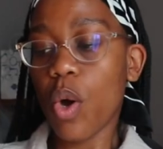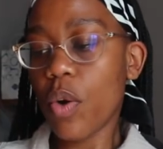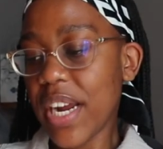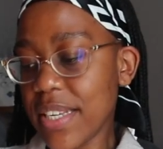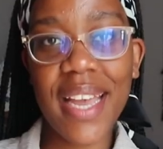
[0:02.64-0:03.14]

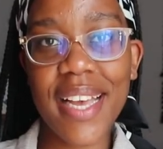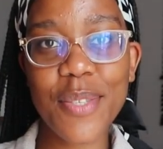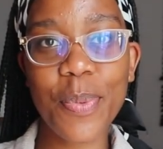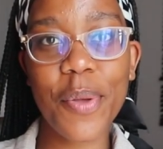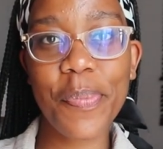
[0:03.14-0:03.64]
Alright, hi
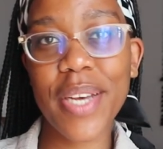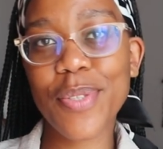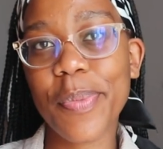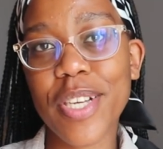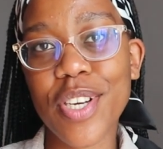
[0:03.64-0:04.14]
guys, welcome back
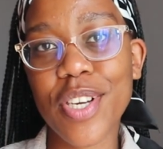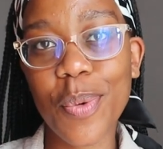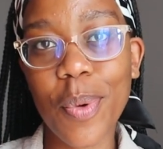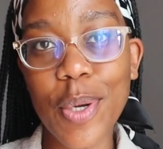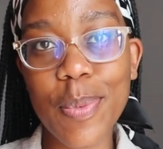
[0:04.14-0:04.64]
to my
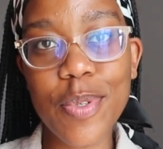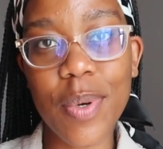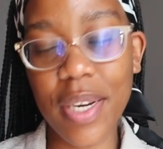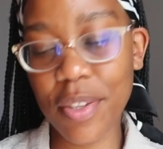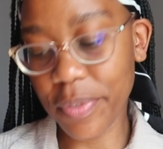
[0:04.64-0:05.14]
channel. Welcome to
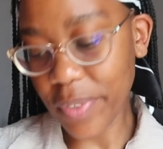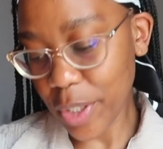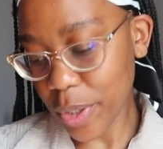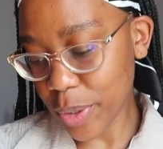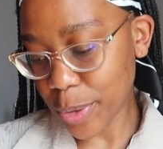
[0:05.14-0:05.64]
another
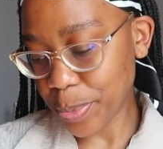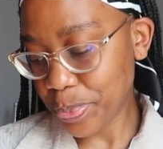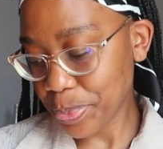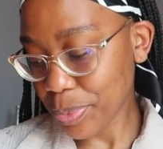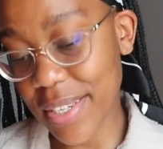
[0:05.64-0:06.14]
video.
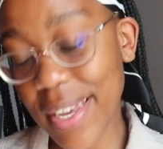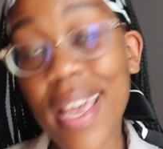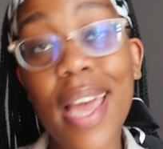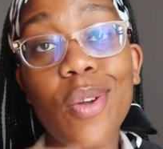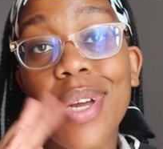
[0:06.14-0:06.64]
Today
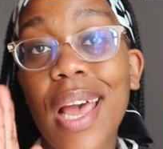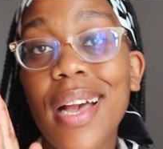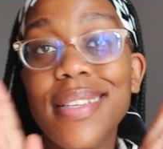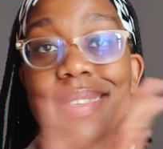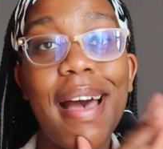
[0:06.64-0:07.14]
I look
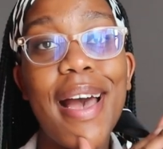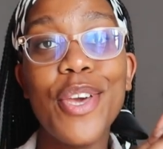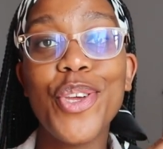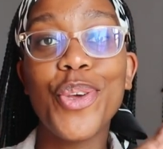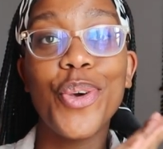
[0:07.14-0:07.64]
like a
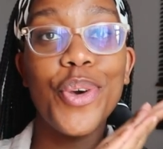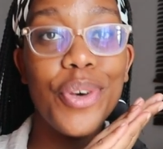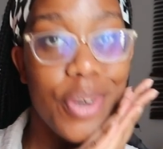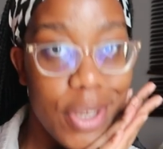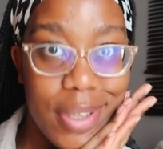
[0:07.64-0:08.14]
tired
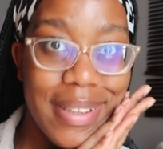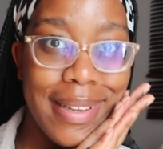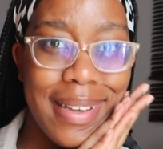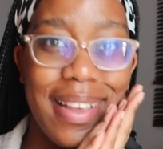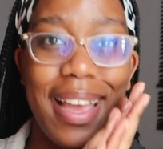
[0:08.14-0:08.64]
girl,
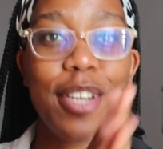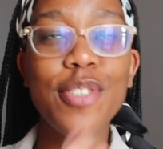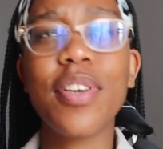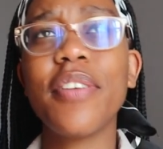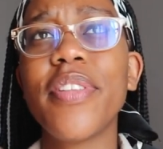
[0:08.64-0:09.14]
and
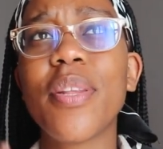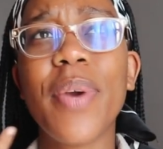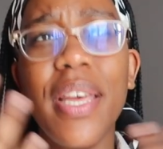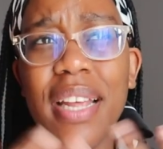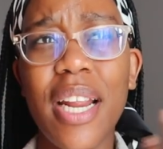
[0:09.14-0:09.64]
it's not even the
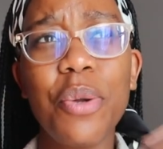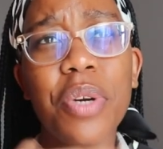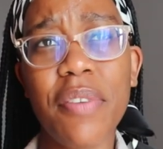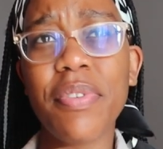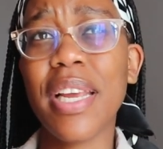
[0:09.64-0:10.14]
way that I
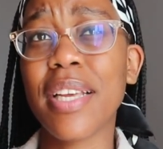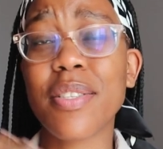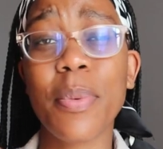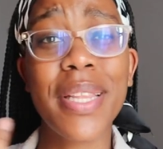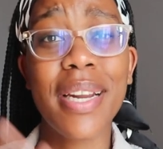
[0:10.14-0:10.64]
look. I feel like it's
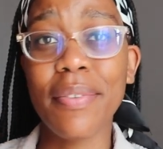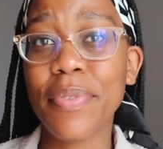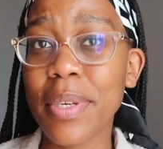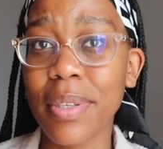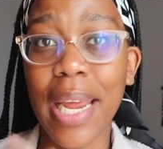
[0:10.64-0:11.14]
the way that I
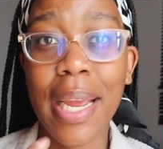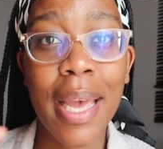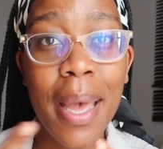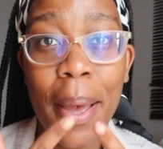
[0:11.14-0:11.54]
feel. Like,